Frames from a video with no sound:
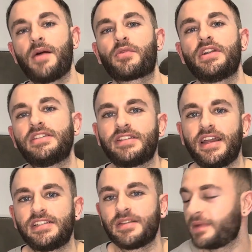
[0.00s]
we're into
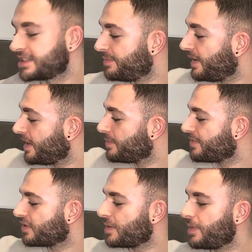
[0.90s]
taste and mixability, and
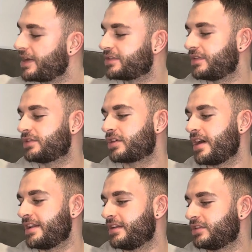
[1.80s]
we've got the pleasure of
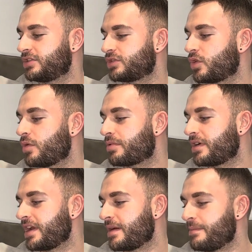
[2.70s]
trying
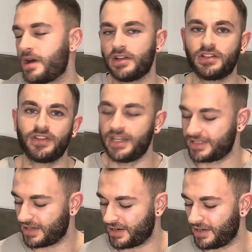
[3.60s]
Strawberry
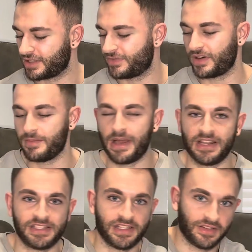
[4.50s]
Murderita, and it looks very
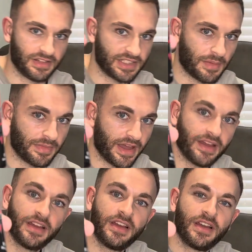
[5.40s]
menacing on the tub
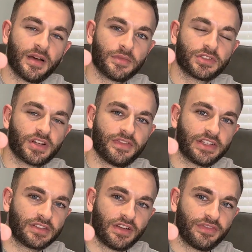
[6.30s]
there. I'm not sure if
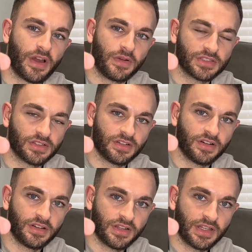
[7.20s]
that's going to focus or
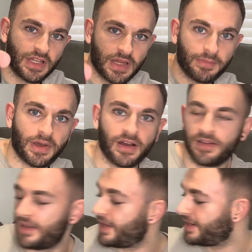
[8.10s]
not,
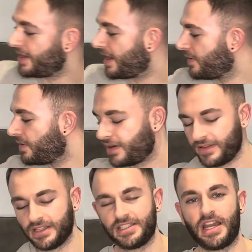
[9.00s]
but anyhow,
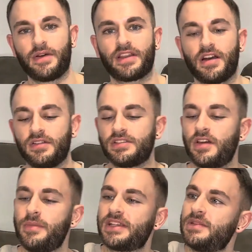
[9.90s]
let's see how it goes.
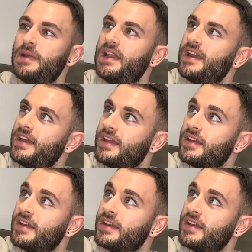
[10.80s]
So mixability,